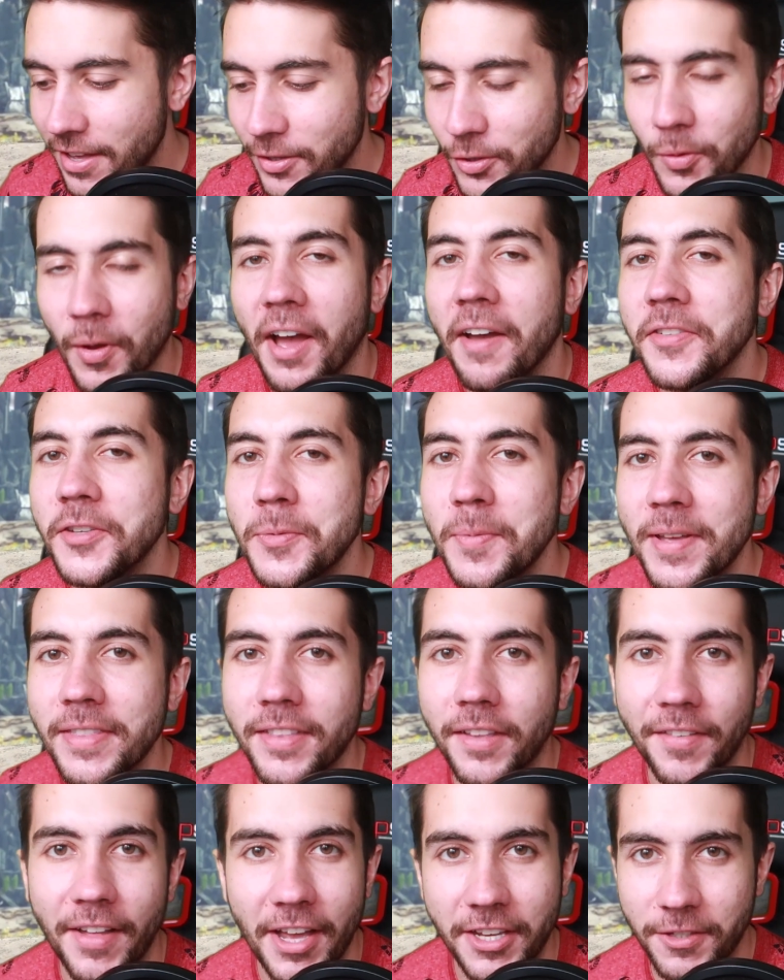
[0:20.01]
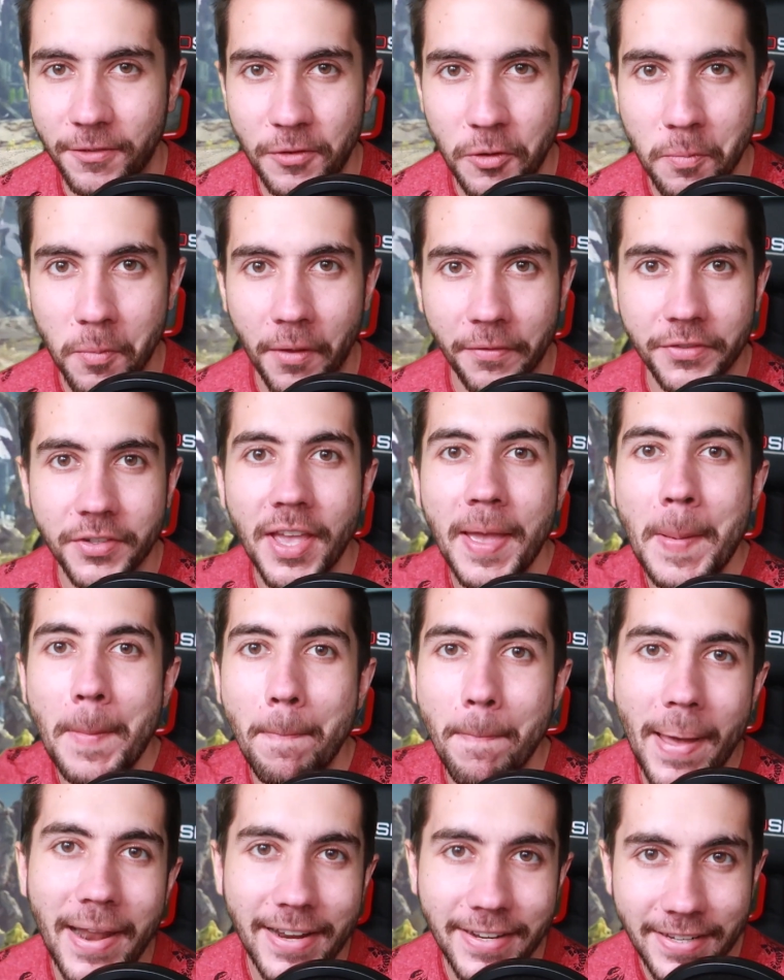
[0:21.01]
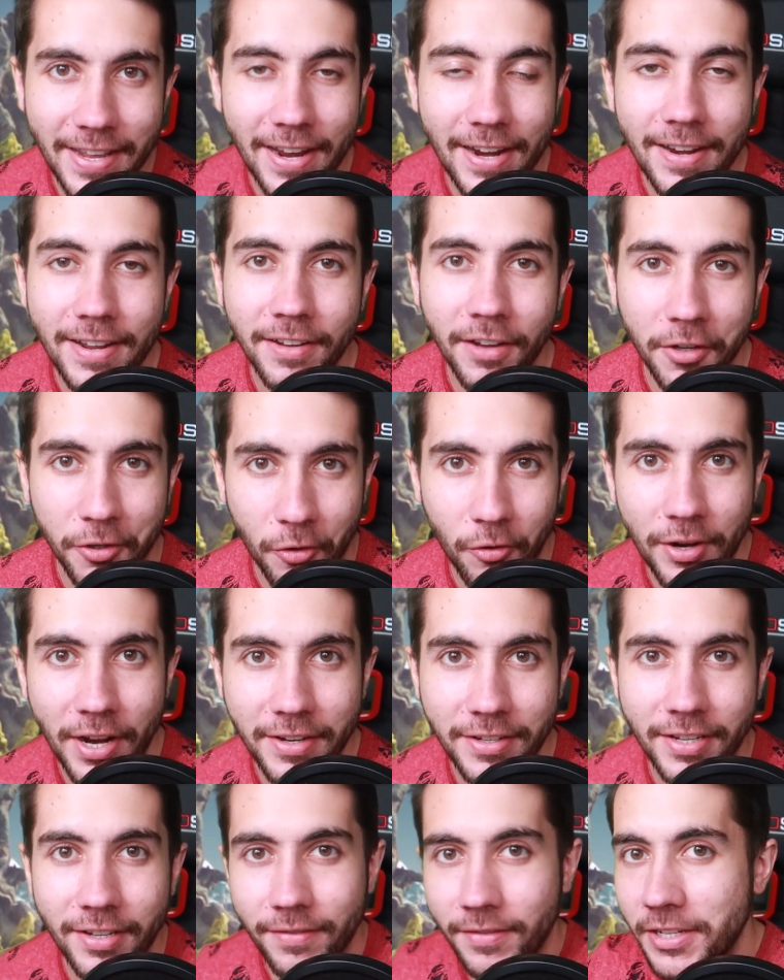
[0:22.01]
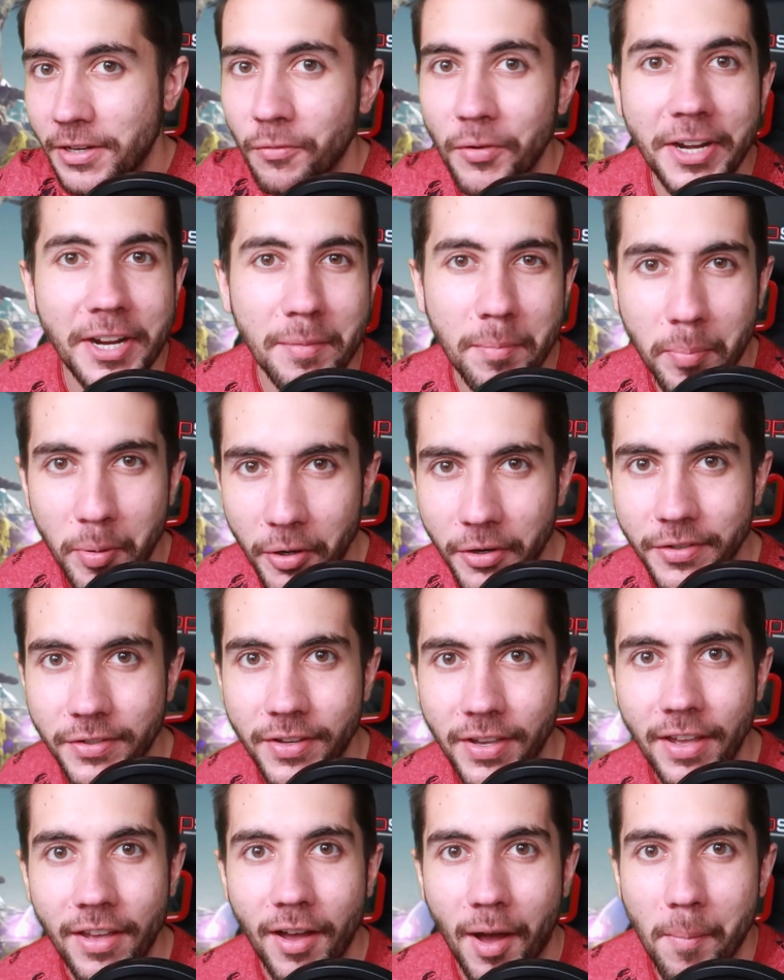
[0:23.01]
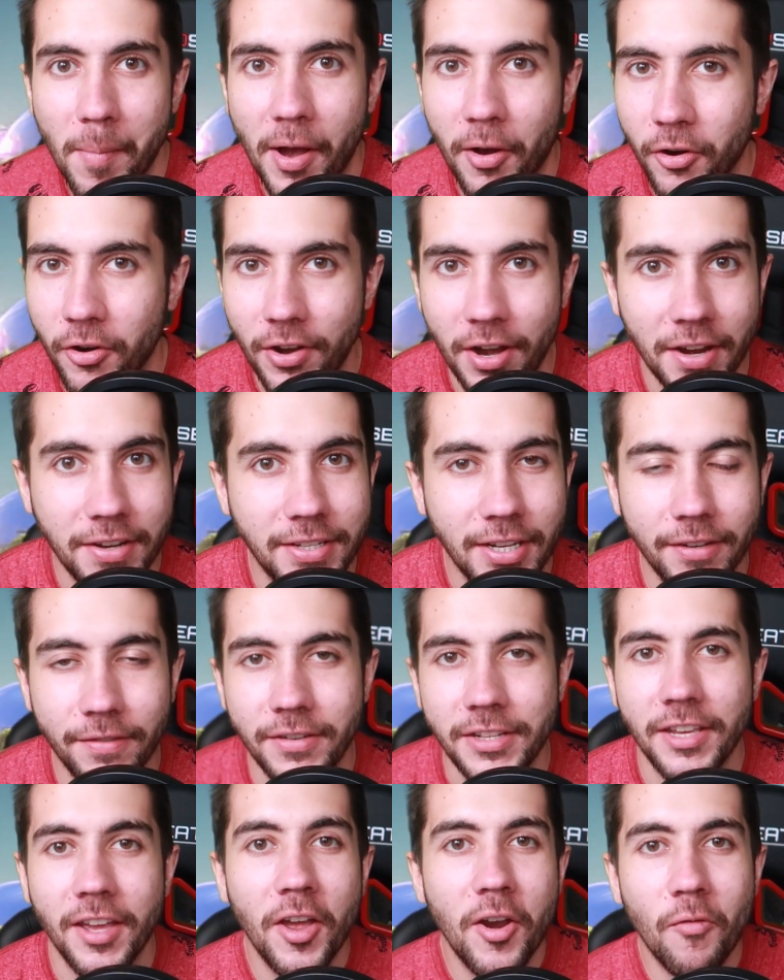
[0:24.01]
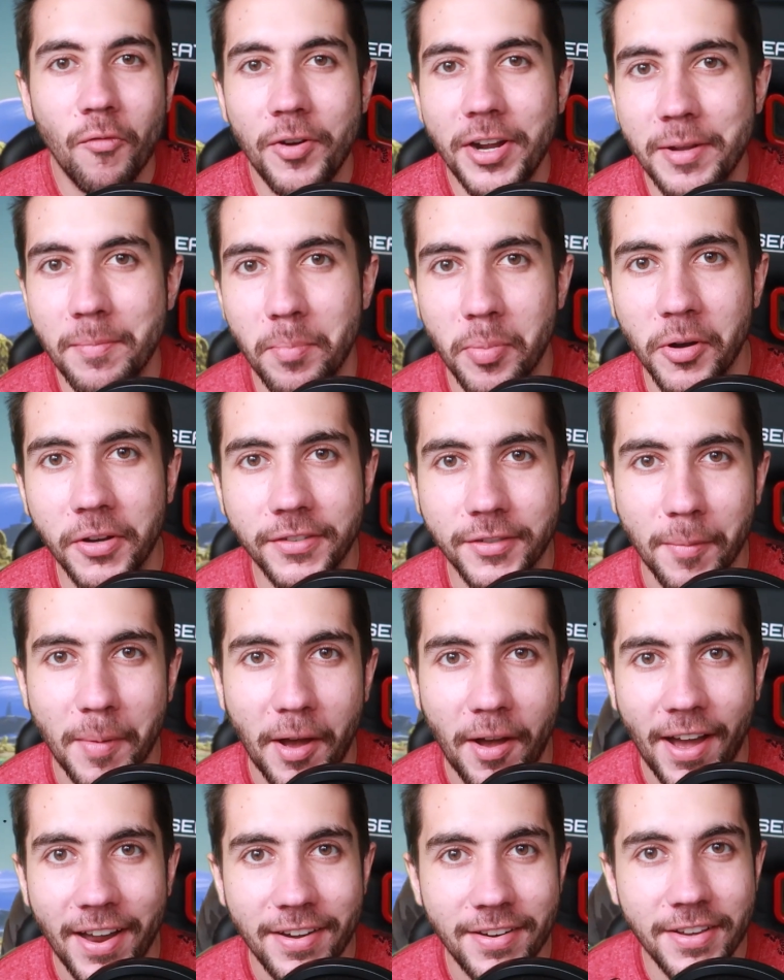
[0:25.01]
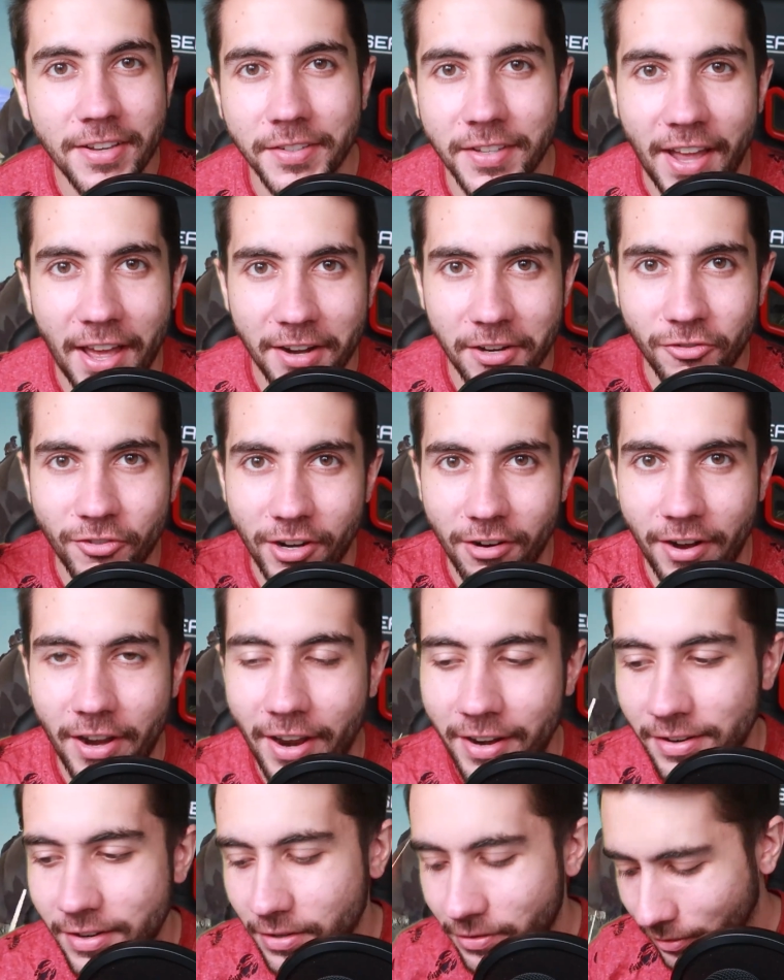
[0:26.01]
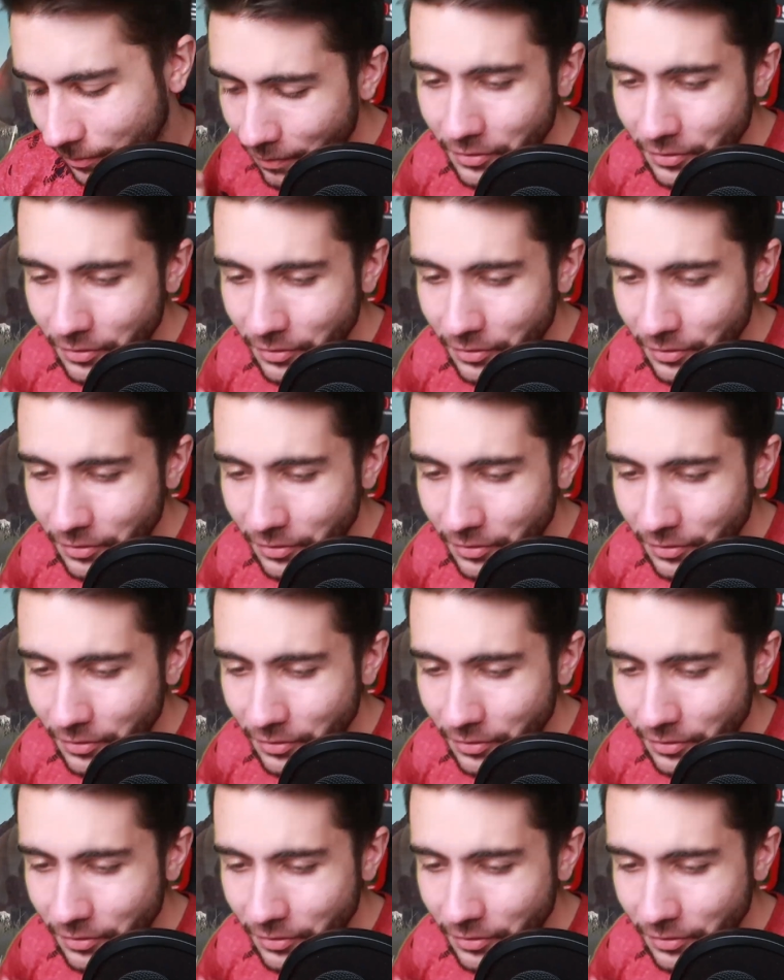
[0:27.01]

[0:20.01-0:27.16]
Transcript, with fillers: So I've spent the last few months meditating on creativity, reading books about creativity, reading books about ideas and how to generate ideas.